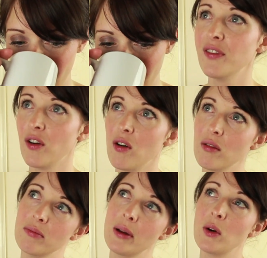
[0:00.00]

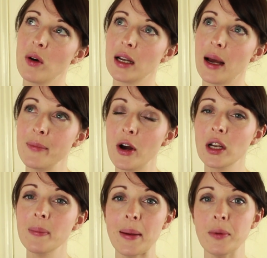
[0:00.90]
before we go on, I'm not
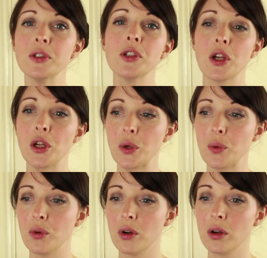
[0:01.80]
going to be able
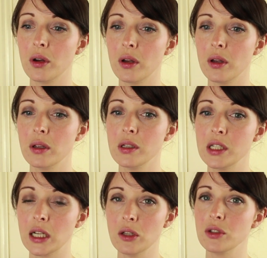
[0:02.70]
to
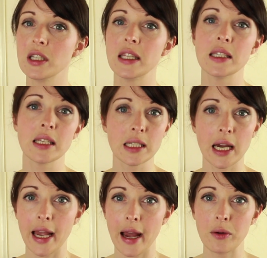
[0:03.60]
declutter this
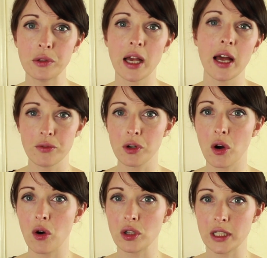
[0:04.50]
entire house and
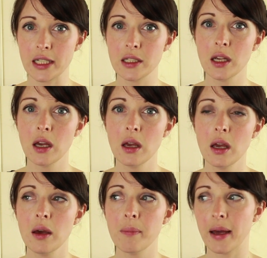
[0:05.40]
record it
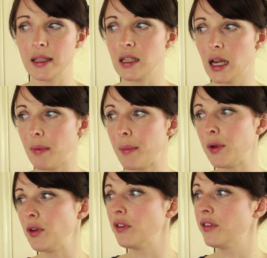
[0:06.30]
by the time I
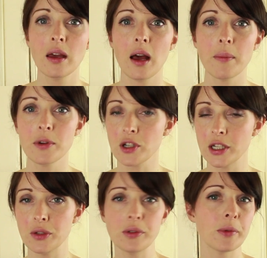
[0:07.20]
move. I'm going to try
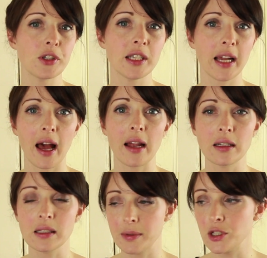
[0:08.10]
and do as much as I can
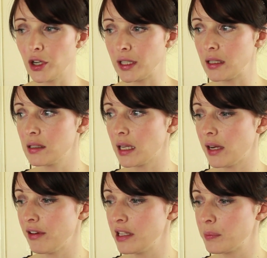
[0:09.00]
because I'm enjoying this
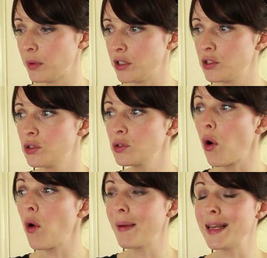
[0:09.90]
series, but there's
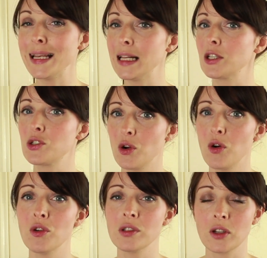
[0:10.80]
so many little
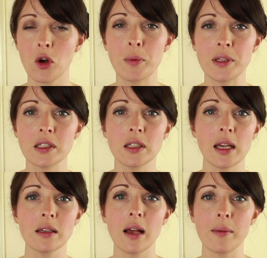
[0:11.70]
drawers and cupboards and
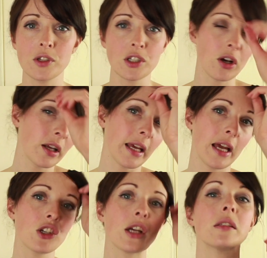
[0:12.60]
things, I'm just not going to
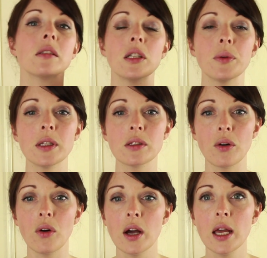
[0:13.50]
get a chance to do it.
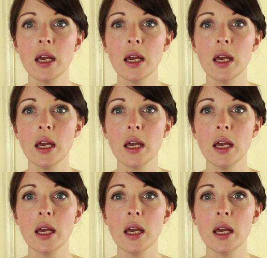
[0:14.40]
So